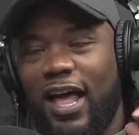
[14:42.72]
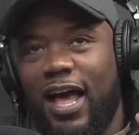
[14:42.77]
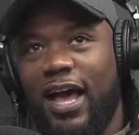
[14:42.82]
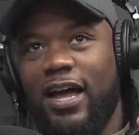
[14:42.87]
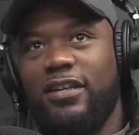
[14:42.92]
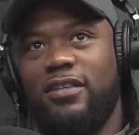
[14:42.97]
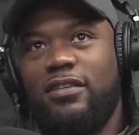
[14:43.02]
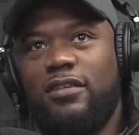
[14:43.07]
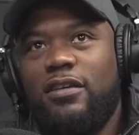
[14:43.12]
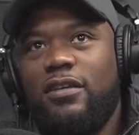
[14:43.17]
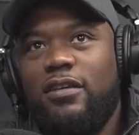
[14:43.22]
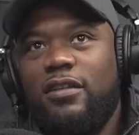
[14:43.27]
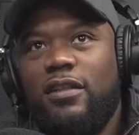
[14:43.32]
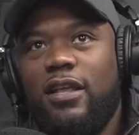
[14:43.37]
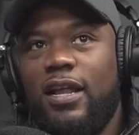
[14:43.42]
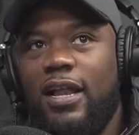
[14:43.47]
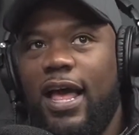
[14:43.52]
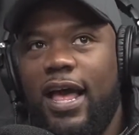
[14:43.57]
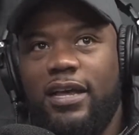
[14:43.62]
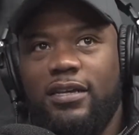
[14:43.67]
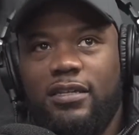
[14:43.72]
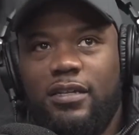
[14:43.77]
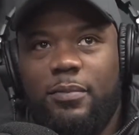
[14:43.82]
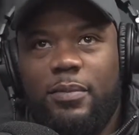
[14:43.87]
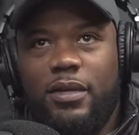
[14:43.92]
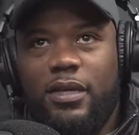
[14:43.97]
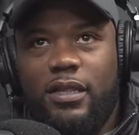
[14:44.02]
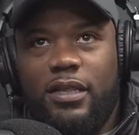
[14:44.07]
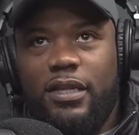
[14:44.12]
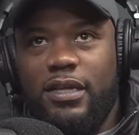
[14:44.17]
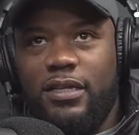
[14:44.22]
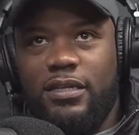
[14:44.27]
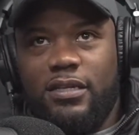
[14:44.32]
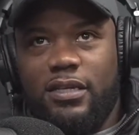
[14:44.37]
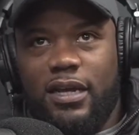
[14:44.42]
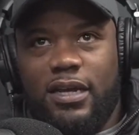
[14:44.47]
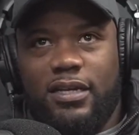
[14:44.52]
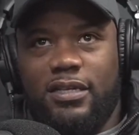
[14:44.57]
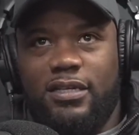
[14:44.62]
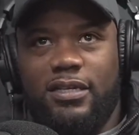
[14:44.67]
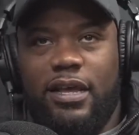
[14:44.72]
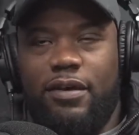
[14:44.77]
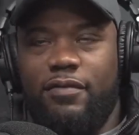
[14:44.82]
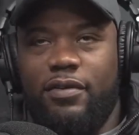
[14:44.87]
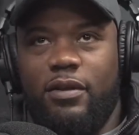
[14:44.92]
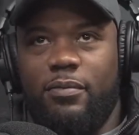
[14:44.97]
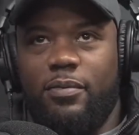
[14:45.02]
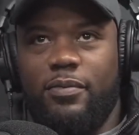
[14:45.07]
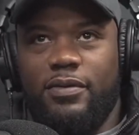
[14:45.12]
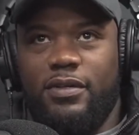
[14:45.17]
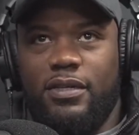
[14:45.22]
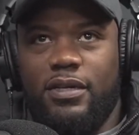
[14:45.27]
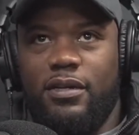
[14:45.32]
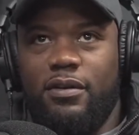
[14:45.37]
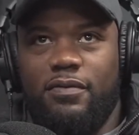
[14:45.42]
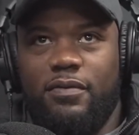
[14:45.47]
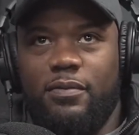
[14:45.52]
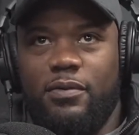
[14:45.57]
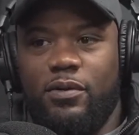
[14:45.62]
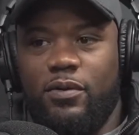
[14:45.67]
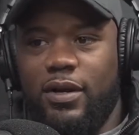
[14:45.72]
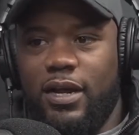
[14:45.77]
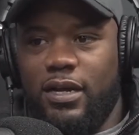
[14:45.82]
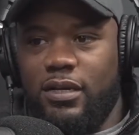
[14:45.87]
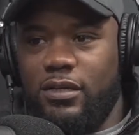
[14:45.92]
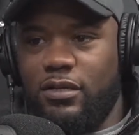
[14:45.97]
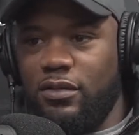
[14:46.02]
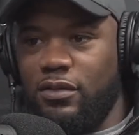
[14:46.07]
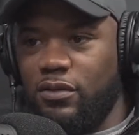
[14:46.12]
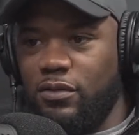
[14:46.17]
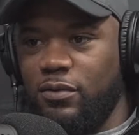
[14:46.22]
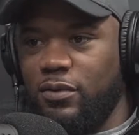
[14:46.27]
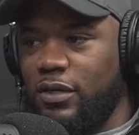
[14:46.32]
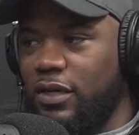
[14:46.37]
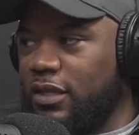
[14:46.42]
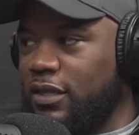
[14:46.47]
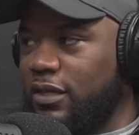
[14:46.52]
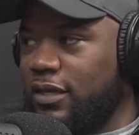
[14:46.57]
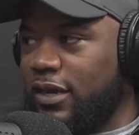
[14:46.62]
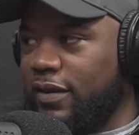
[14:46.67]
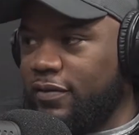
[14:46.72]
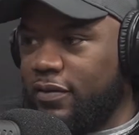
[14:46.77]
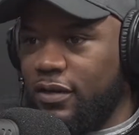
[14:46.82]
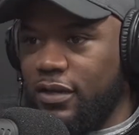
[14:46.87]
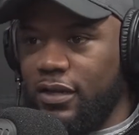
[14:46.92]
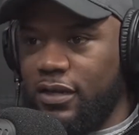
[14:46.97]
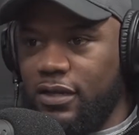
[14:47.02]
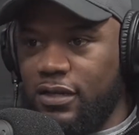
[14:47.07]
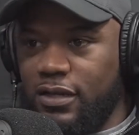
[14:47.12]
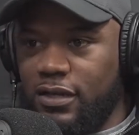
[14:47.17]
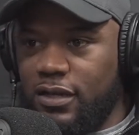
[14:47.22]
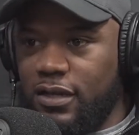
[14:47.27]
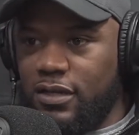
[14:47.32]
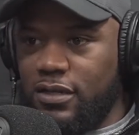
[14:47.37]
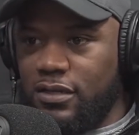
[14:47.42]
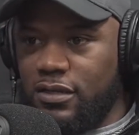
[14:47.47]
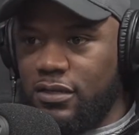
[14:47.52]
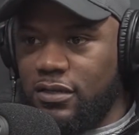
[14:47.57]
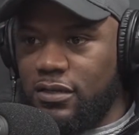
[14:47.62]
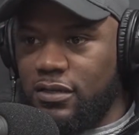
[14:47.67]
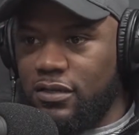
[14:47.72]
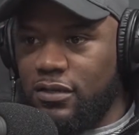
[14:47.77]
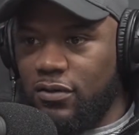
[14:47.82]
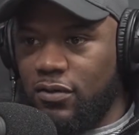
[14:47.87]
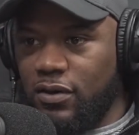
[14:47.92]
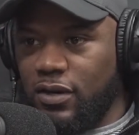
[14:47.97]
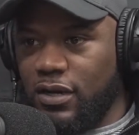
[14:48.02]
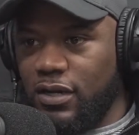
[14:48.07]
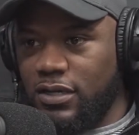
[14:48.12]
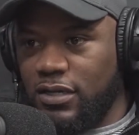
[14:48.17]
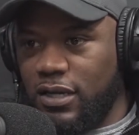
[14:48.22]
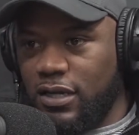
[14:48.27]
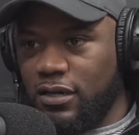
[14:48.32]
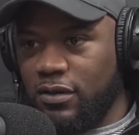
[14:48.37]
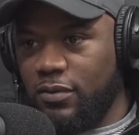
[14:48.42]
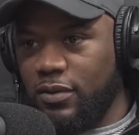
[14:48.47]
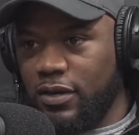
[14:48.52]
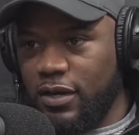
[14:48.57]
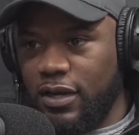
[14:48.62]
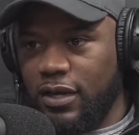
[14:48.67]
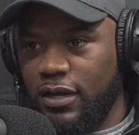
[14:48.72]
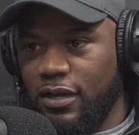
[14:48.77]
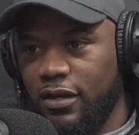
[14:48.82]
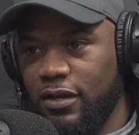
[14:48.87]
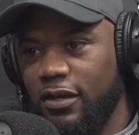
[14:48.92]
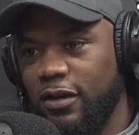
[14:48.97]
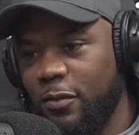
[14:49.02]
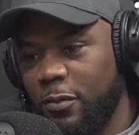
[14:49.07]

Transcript: I'd say it has to be at least like 70% of them don't actually do anything after they get their license or decide to quit or hang it.